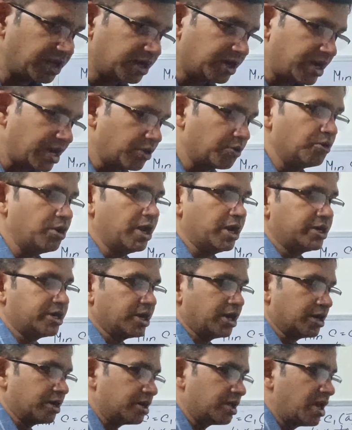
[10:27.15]

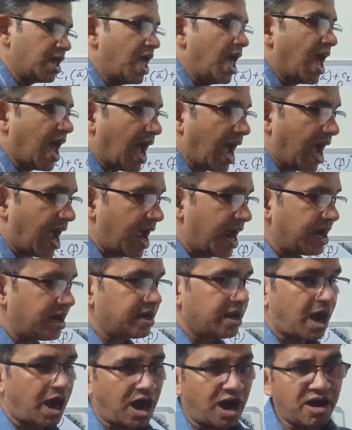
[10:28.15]
regulator,
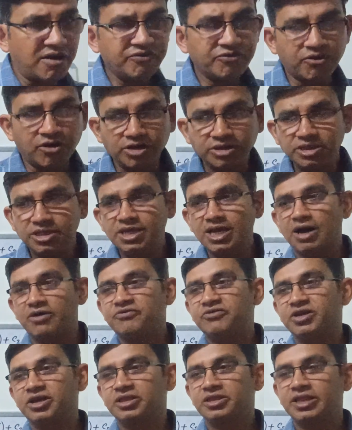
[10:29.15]
and only
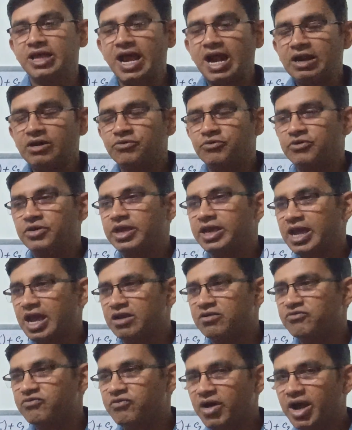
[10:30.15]
after that we
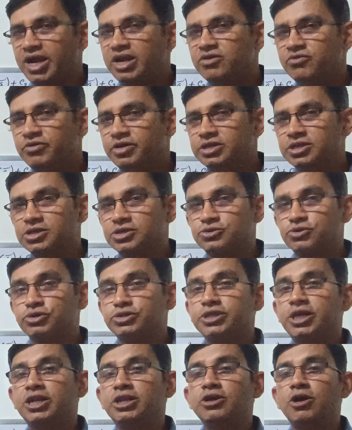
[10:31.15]
can find which is
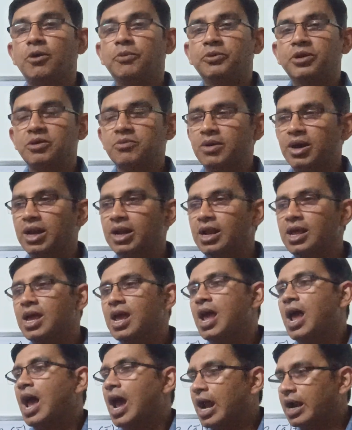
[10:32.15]
socially optimal
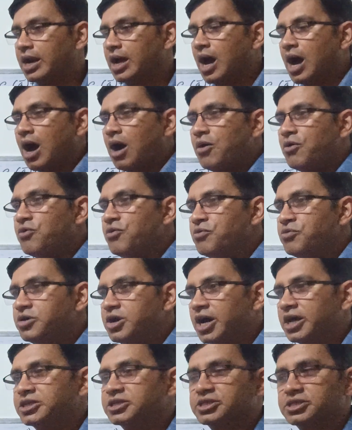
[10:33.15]
and how
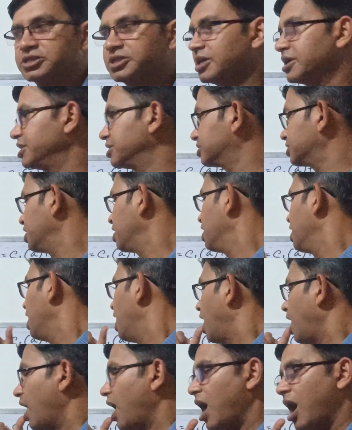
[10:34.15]
is
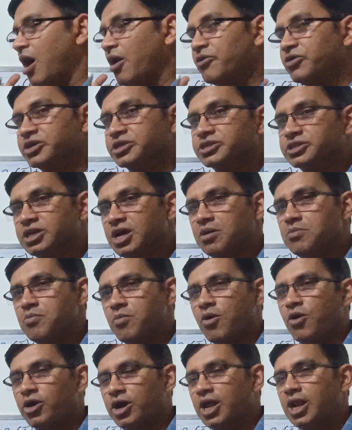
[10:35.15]
the
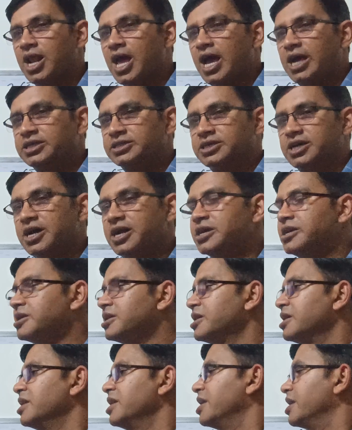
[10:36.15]
moral hazard
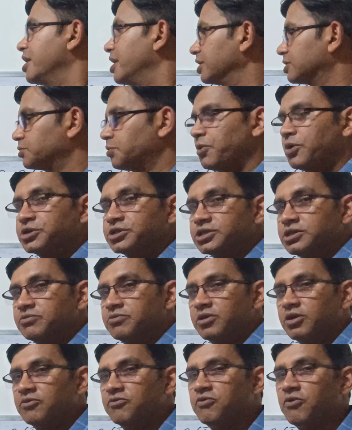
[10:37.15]

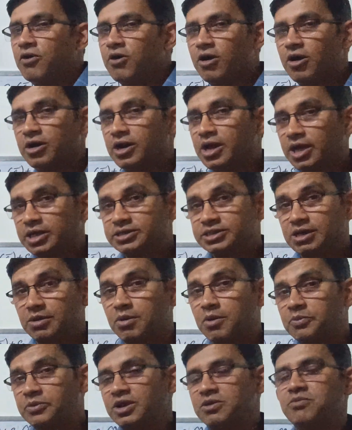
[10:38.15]
responsible for a
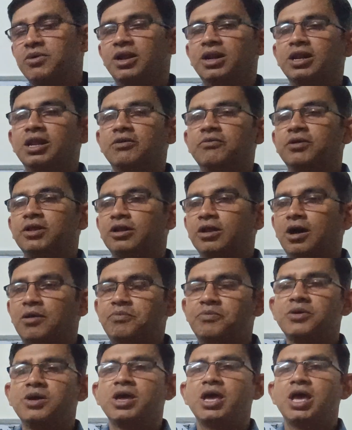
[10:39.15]
suboptimal level of